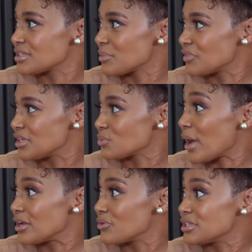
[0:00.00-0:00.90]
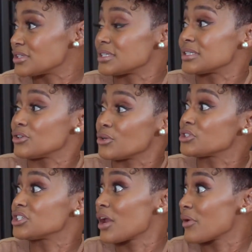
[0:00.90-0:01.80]
some of these wineries to,
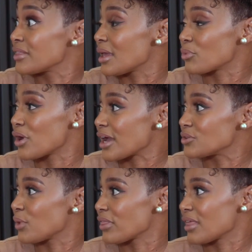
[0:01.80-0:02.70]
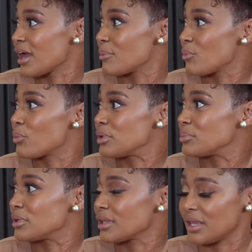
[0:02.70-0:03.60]
sharing their product with more
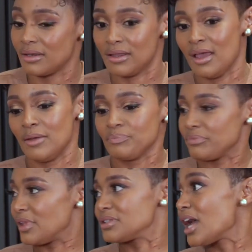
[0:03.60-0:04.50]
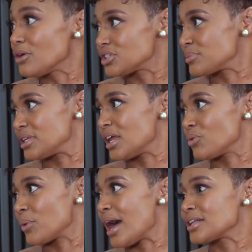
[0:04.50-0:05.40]
people in townships and
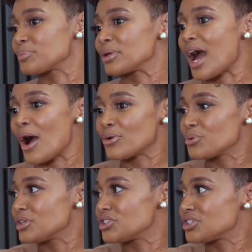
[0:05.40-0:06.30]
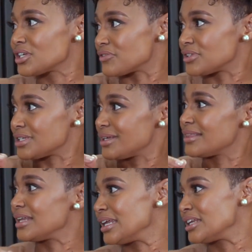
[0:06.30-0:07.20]
everywhere else. But how do we shift
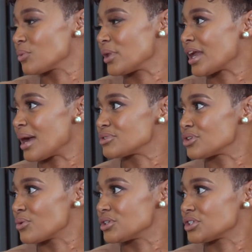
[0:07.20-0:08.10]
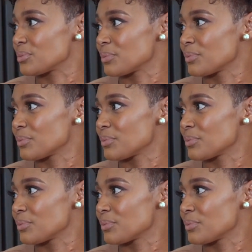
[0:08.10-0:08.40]
the needle when it comes to ownership?